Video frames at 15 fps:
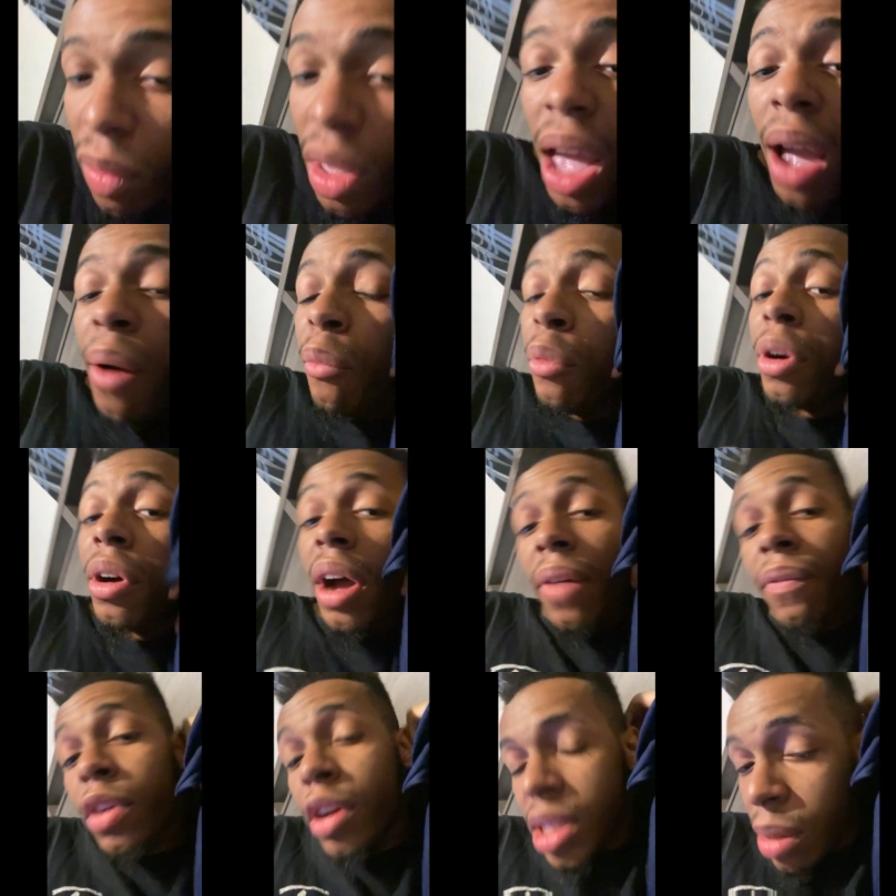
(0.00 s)
Uh, well,
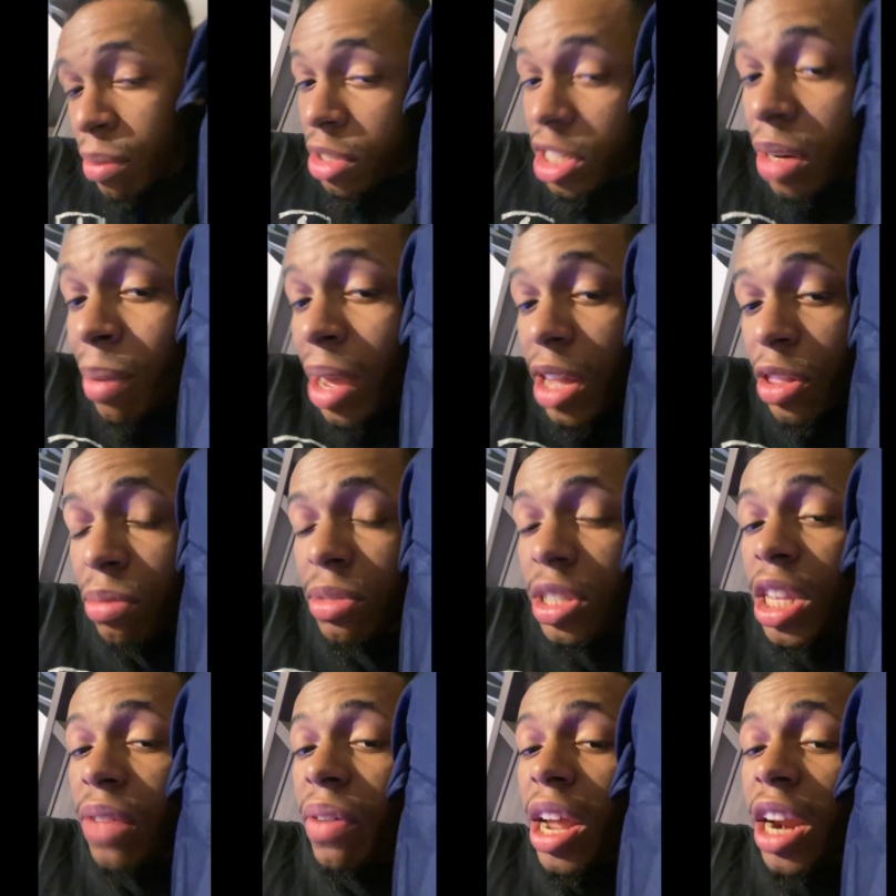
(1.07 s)
first I went to the bathroom to
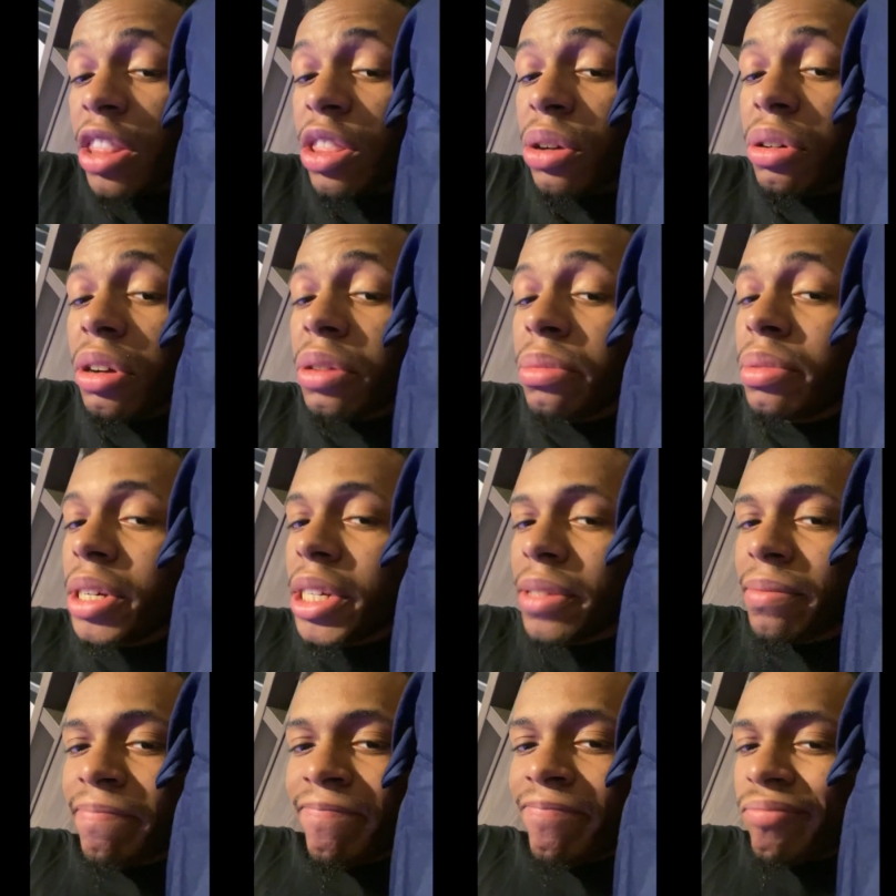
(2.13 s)
see if I had to throw up, but
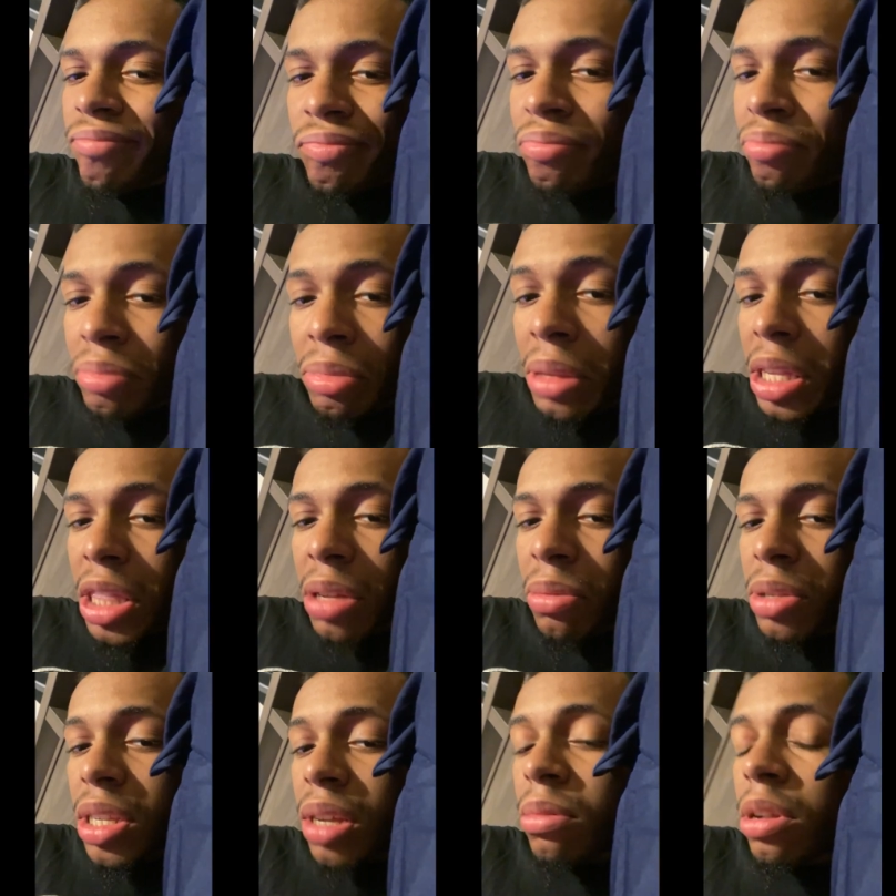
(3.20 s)
nothing
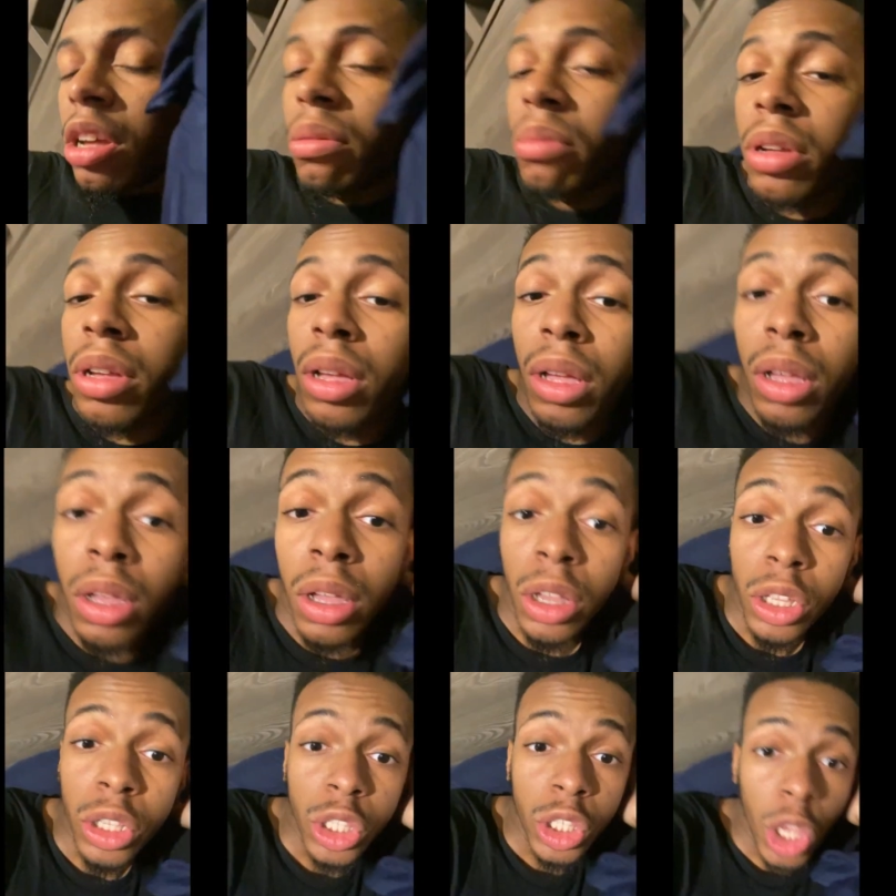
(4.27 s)
was coming out.
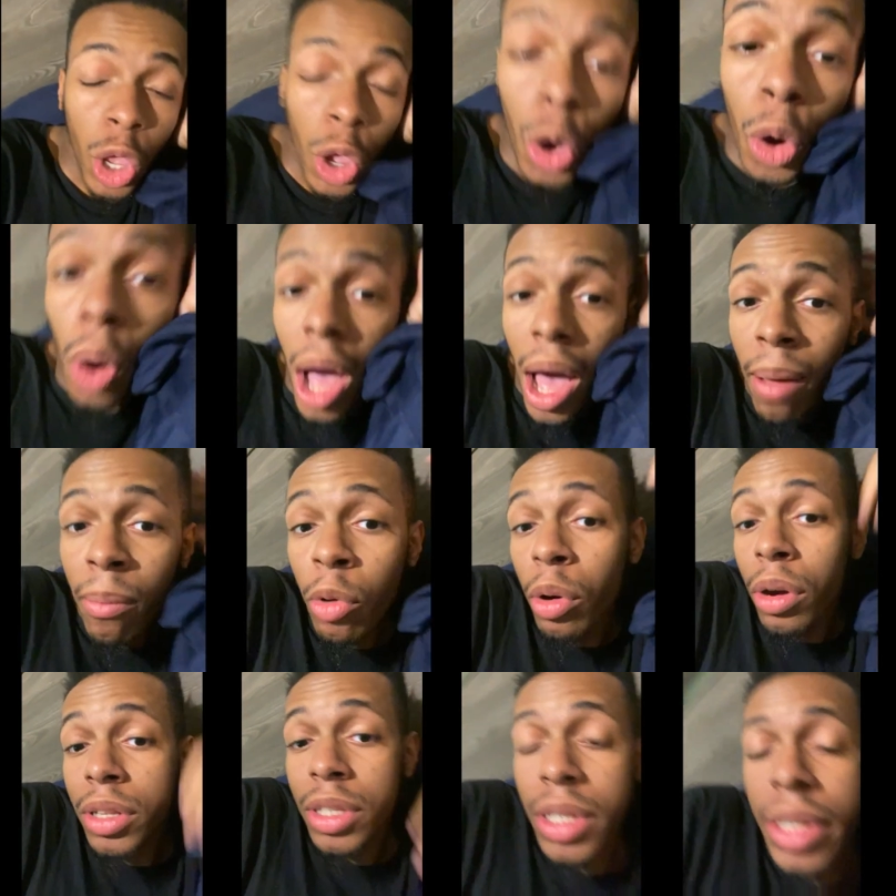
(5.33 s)
So I'm
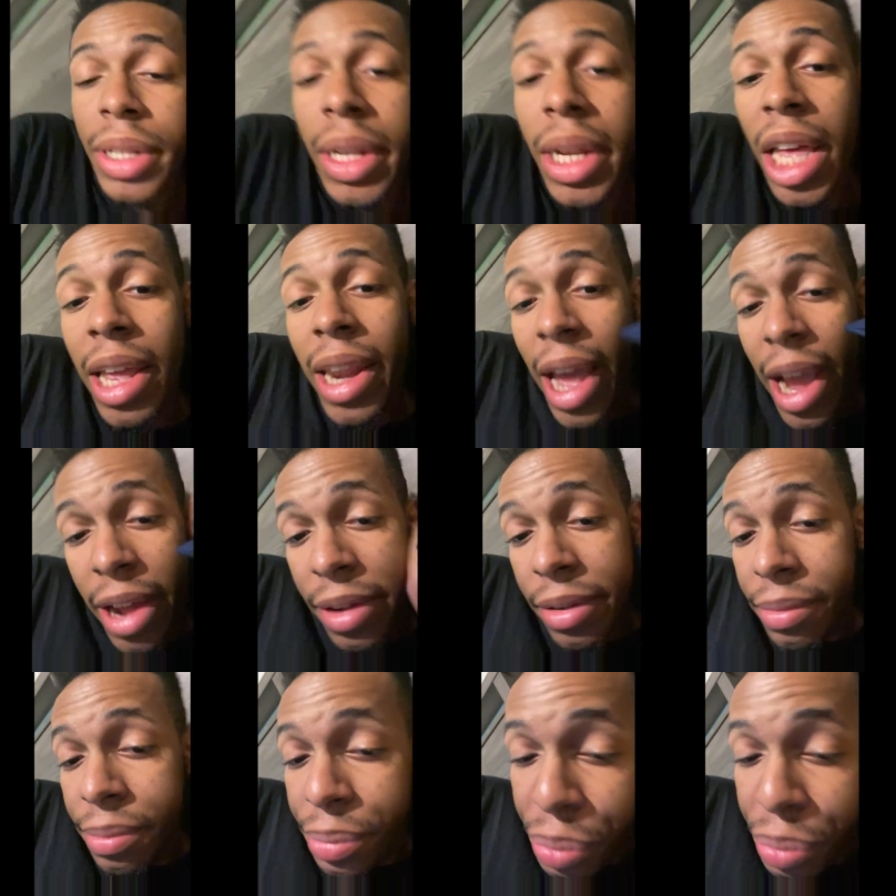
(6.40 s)
going to lay down.